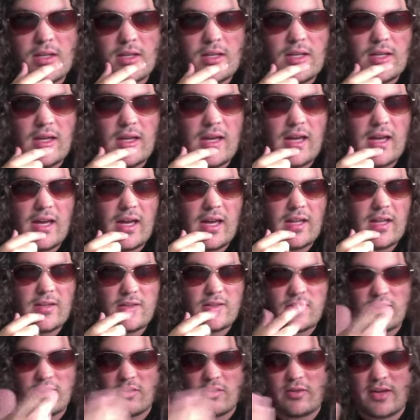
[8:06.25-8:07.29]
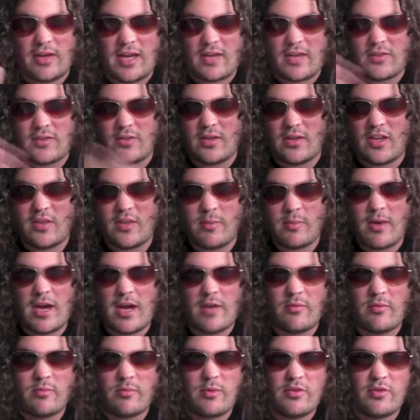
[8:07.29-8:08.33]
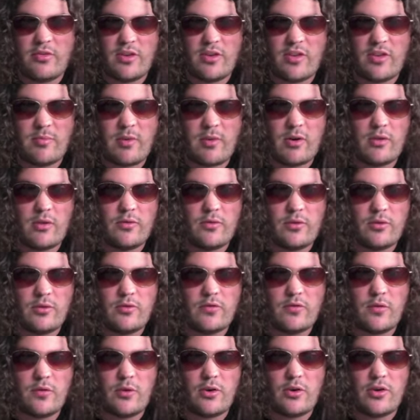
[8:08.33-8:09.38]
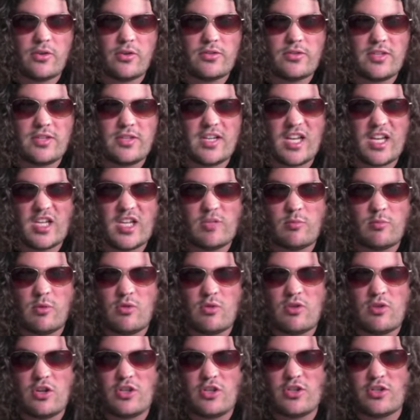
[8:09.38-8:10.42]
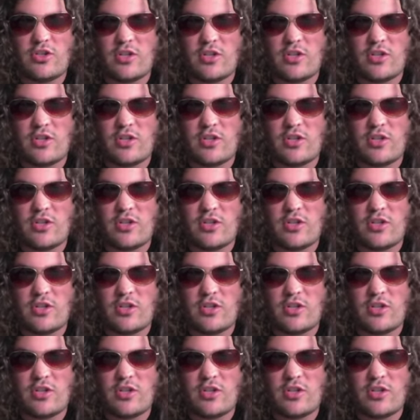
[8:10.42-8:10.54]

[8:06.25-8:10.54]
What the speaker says: And so yeah, so that's my review for the Teenage Mutant